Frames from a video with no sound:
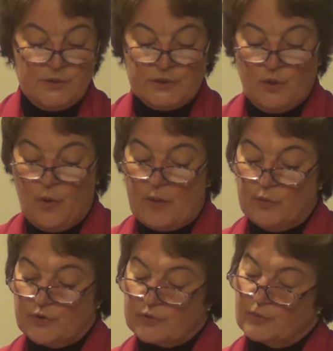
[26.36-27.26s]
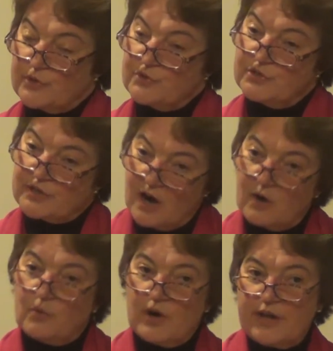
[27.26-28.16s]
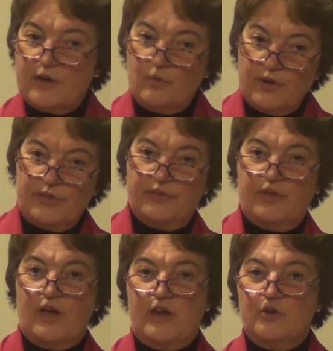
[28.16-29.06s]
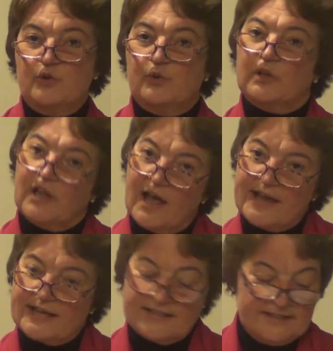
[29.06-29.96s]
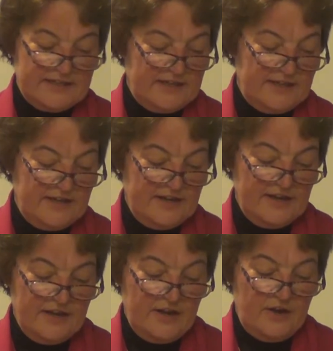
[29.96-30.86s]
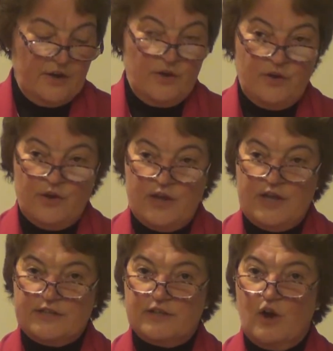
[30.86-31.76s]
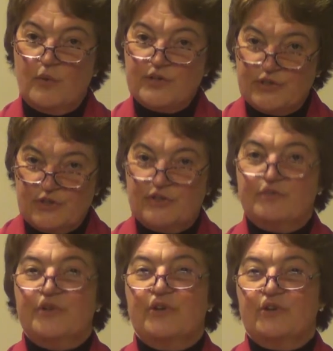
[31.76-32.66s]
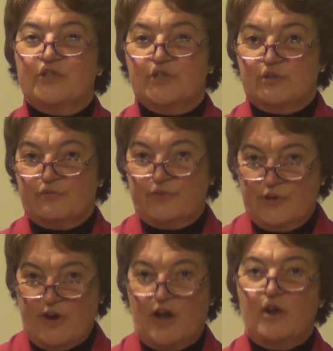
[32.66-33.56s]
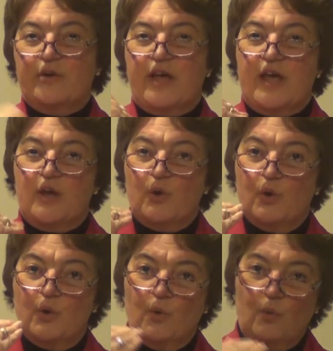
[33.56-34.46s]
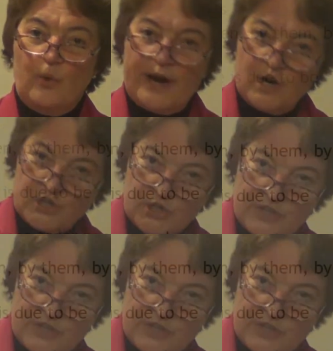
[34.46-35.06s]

So when you start working with a new client, it's always good to figure out, okay, where